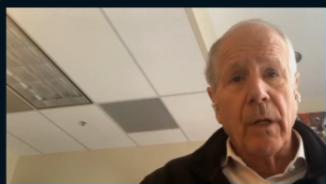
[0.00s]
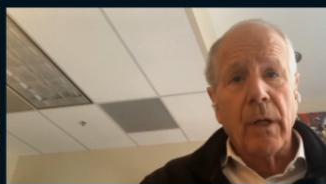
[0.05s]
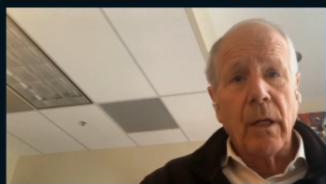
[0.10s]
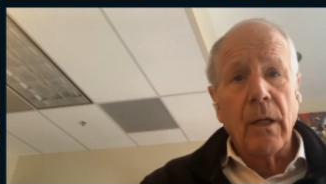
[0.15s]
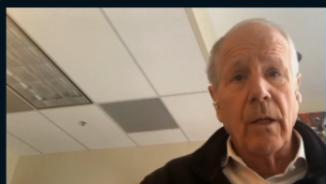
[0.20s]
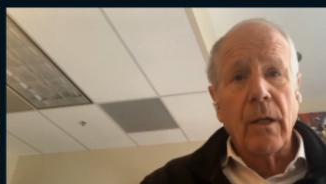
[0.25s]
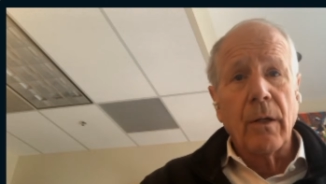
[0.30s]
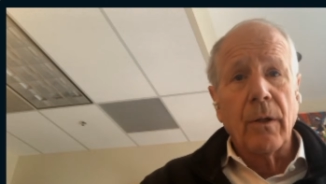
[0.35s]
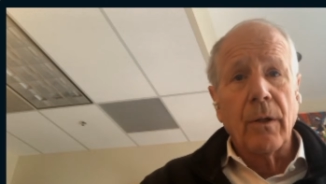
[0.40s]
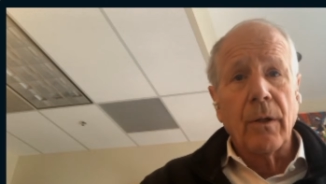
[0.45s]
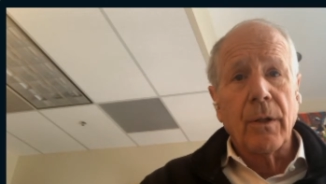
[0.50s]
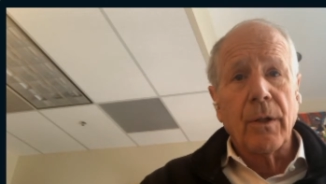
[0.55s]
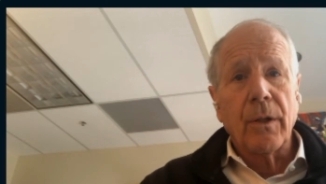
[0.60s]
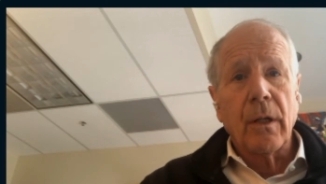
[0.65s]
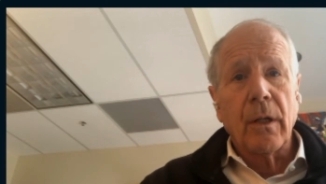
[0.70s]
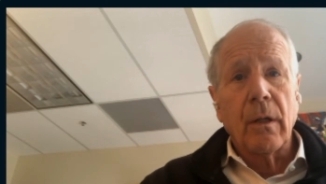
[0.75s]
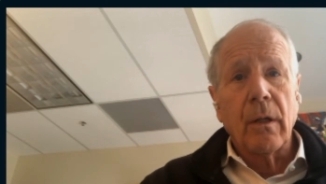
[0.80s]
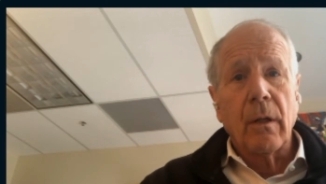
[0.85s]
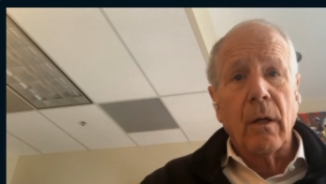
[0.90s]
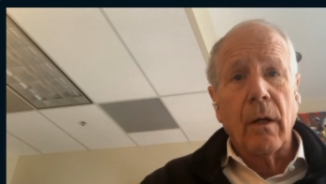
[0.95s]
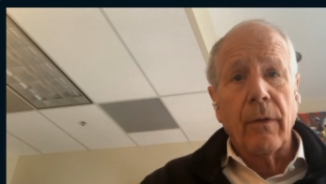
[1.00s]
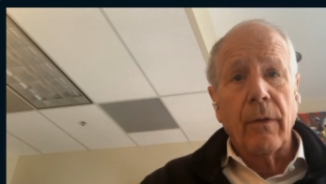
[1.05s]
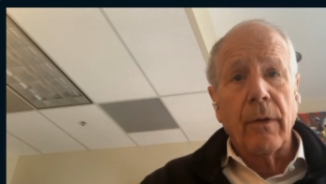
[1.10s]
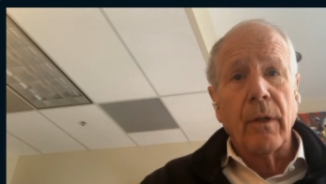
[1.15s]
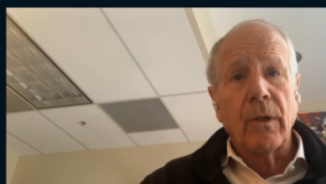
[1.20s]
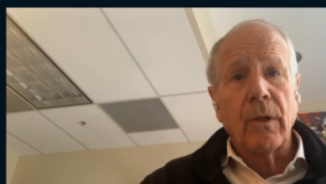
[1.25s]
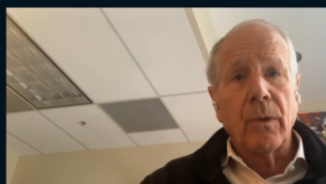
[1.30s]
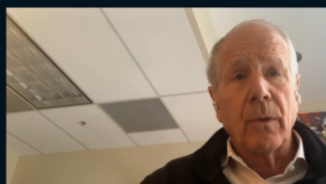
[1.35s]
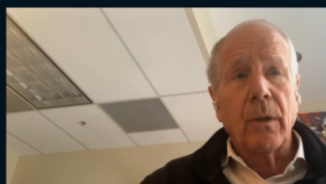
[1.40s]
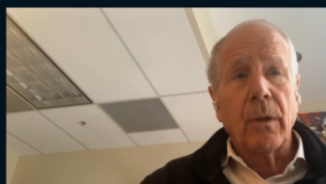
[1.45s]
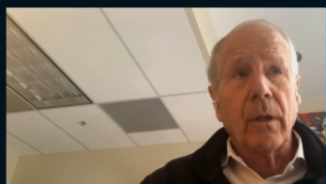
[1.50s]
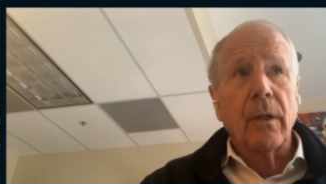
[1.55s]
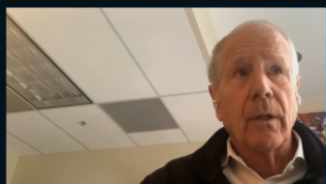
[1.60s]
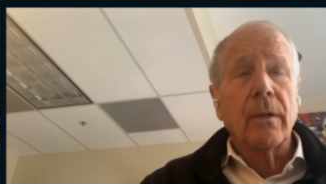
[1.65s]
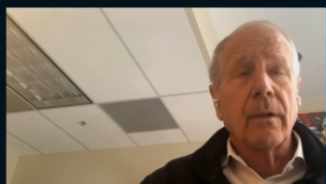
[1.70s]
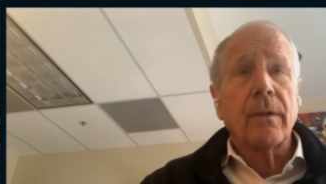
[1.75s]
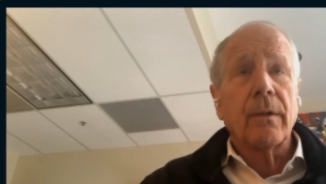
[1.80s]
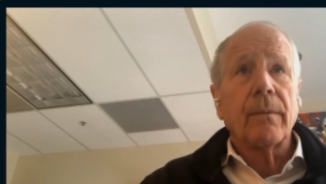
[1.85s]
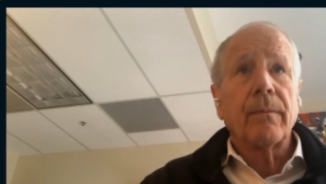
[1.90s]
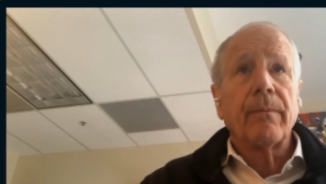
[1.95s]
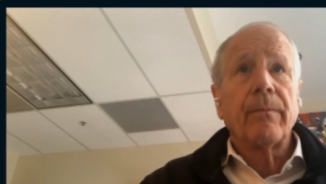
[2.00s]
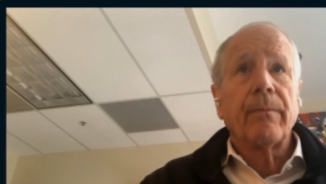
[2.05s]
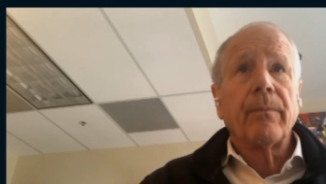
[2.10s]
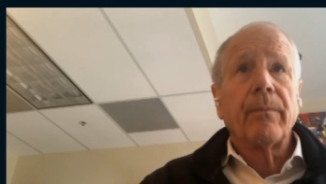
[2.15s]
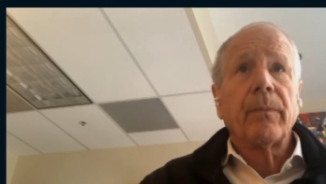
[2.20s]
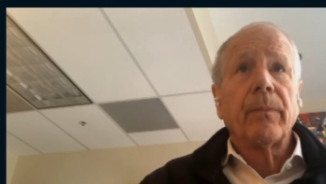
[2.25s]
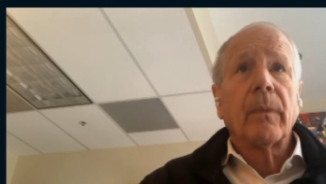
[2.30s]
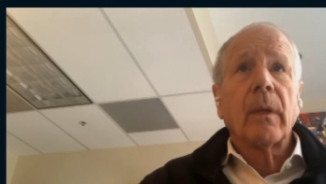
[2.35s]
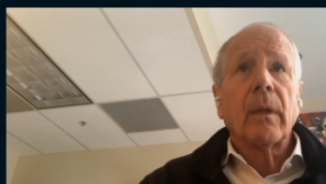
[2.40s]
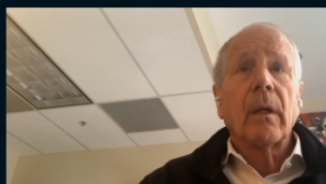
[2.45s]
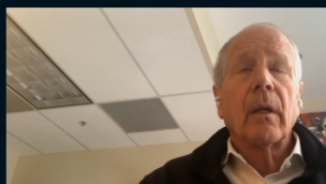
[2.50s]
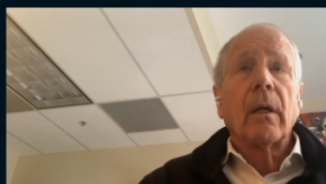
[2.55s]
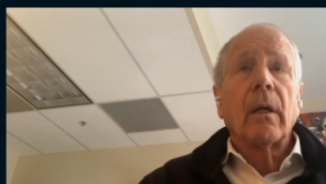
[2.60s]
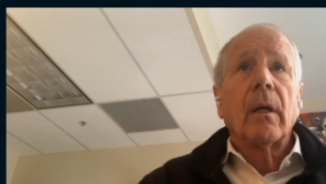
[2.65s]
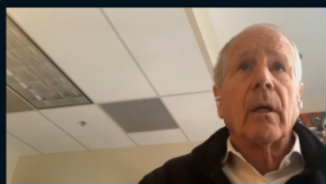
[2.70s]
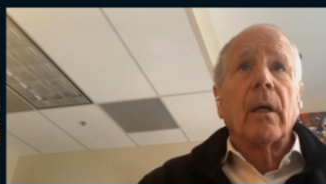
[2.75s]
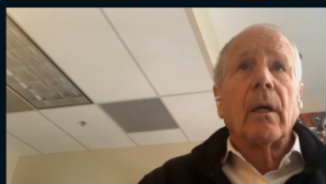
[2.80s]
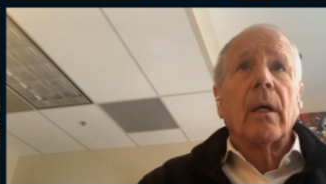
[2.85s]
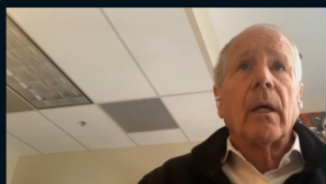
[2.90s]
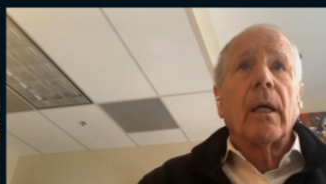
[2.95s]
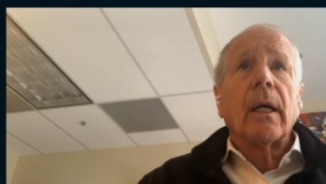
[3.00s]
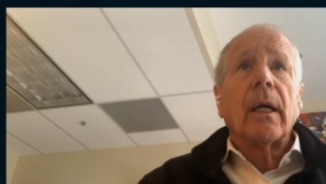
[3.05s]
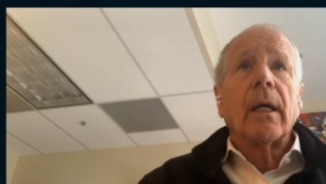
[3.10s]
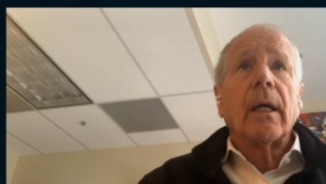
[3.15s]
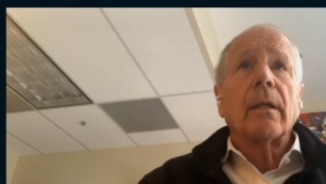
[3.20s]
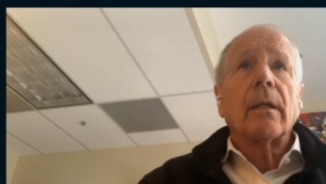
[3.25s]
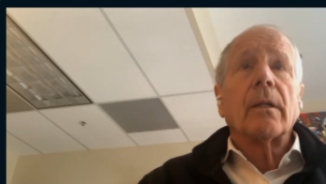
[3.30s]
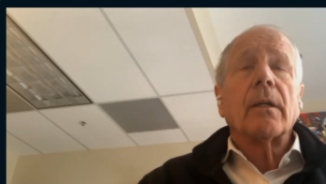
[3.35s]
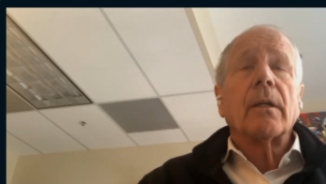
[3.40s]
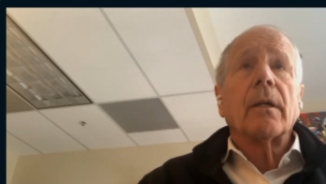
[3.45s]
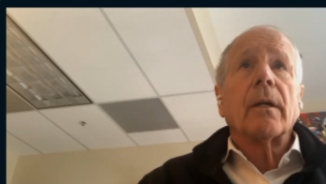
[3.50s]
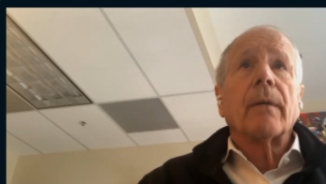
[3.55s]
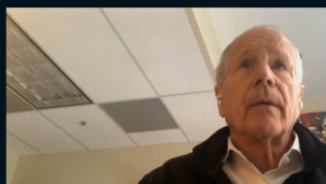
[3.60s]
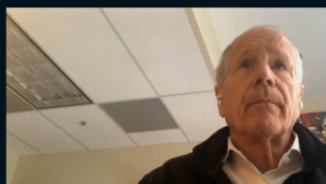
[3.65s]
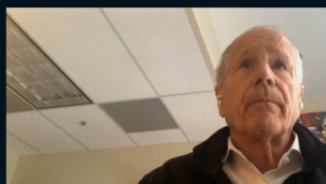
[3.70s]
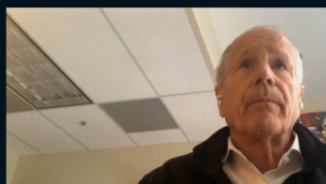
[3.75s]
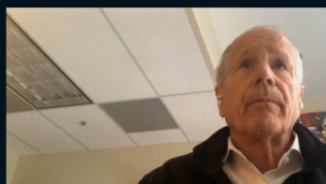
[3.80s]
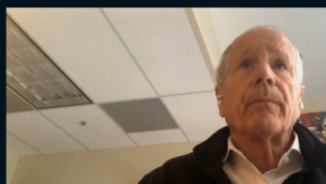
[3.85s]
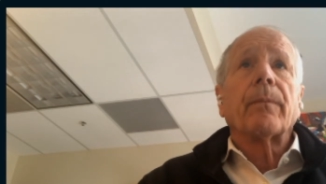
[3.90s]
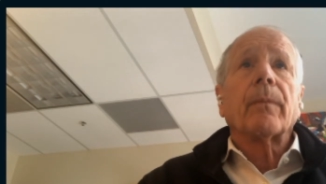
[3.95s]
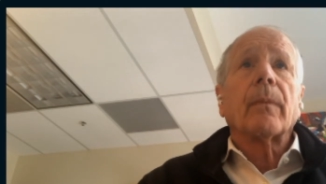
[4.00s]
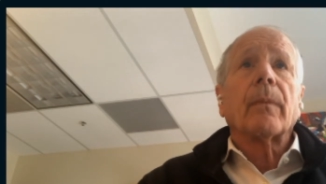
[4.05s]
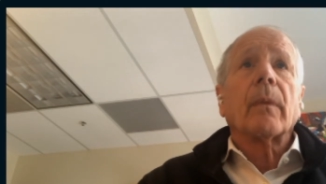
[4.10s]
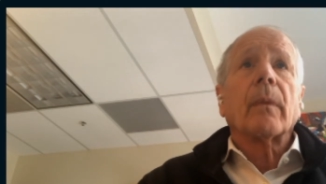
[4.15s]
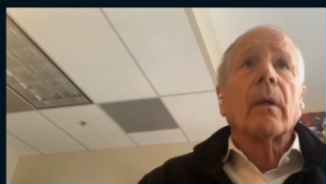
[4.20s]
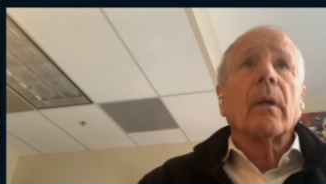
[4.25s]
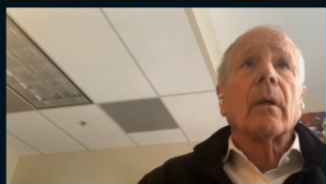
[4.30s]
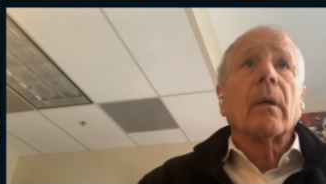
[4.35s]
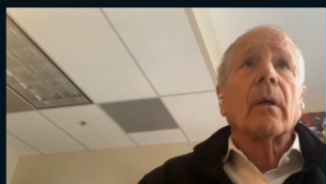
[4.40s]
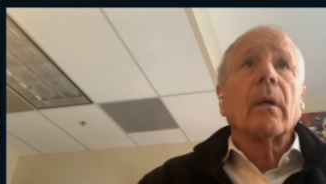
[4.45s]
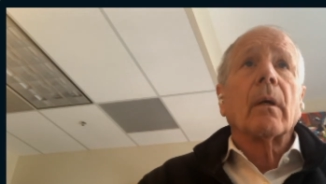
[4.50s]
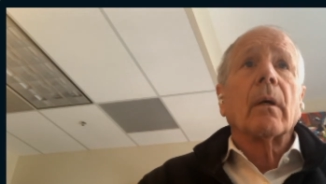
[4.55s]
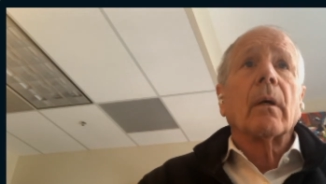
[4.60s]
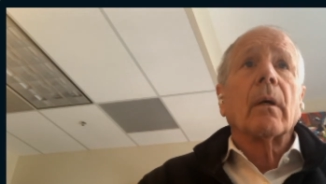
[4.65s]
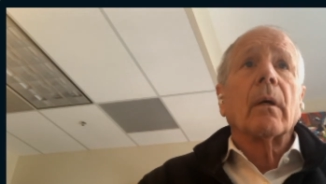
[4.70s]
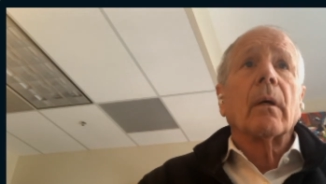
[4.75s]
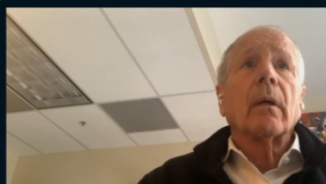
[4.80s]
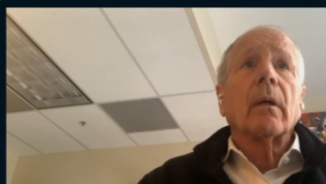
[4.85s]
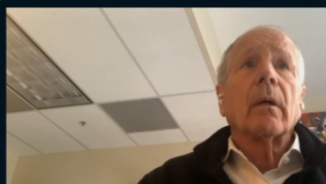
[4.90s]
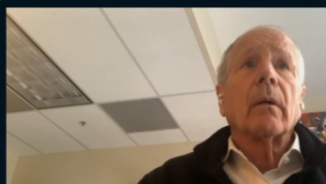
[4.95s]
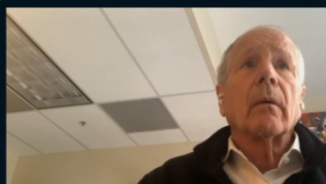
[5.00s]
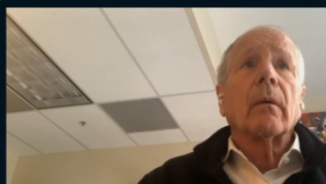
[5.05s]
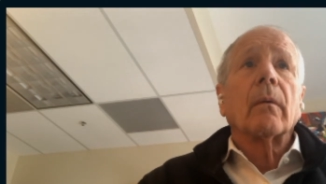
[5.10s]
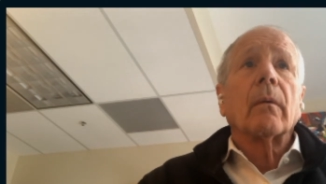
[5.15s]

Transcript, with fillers: twenty years on these organs. And um, uh,